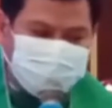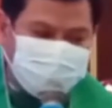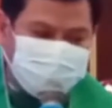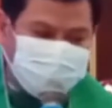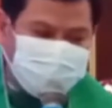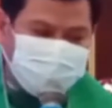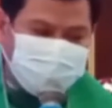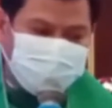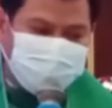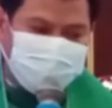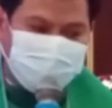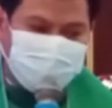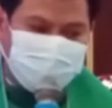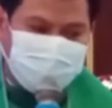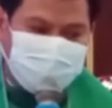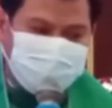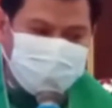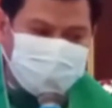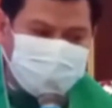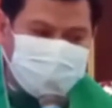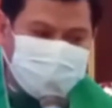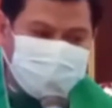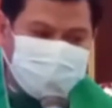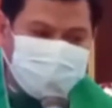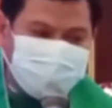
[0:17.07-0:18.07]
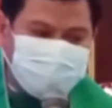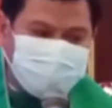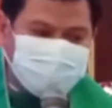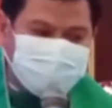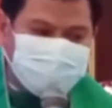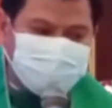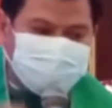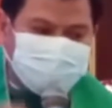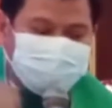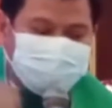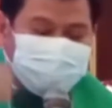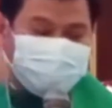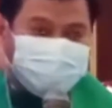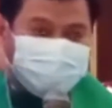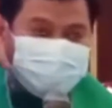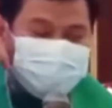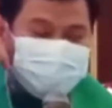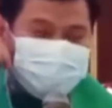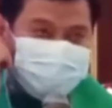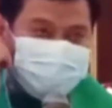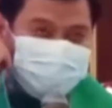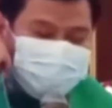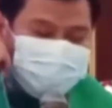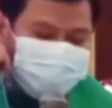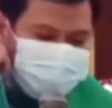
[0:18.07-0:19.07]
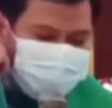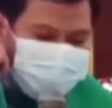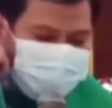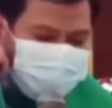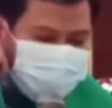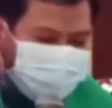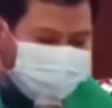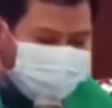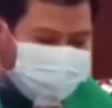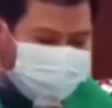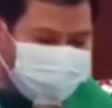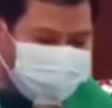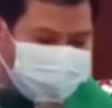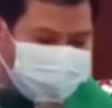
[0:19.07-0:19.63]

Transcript: our gospel today would speak